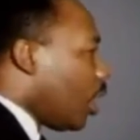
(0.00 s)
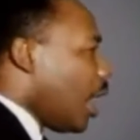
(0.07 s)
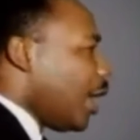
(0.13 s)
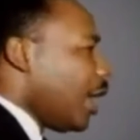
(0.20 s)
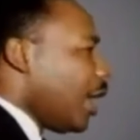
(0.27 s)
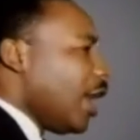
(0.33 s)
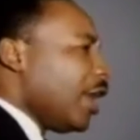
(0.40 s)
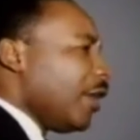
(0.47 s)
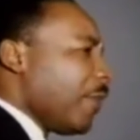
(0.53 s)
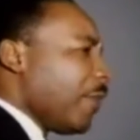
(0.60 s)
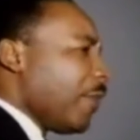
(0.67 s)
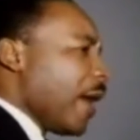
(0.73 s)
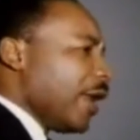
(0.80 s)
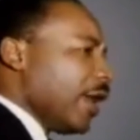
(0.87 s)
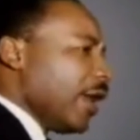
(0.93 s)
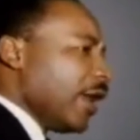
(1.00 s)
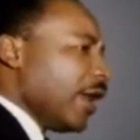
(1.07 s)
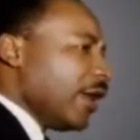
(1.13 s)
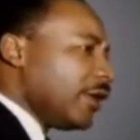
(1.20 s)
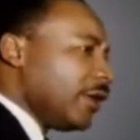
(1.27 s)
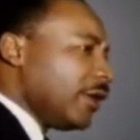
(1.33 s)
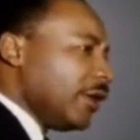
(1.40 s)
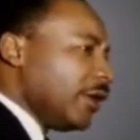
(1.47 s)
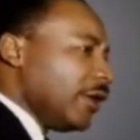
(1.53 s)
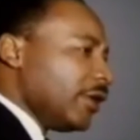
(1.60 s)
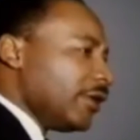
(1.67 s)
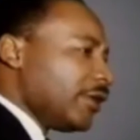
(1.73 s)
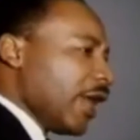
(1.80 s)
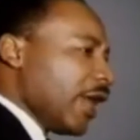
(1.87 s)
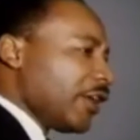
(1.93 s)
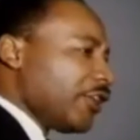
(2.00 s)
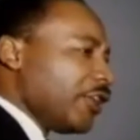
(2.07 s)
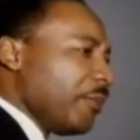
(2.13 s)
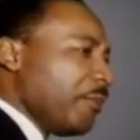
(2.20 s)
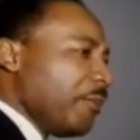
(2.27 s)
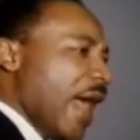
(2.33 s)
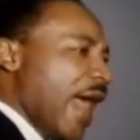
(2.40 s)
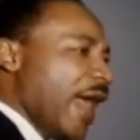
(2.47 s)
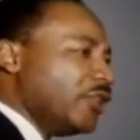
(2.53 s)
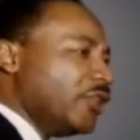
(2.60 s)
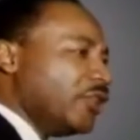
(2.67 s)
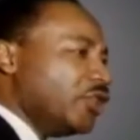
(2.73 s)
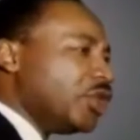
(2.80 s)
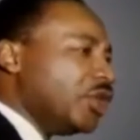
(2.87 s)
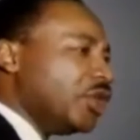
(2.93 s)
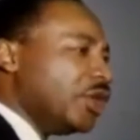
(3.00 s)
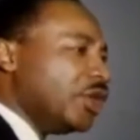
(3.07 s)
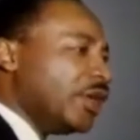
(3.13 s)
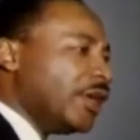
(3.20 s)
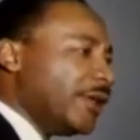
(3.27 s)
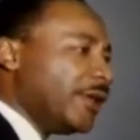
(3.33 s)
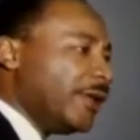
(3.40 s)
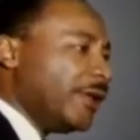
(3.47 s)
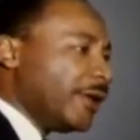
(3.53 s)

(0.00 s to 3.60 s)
Don't let anybody take your manhood.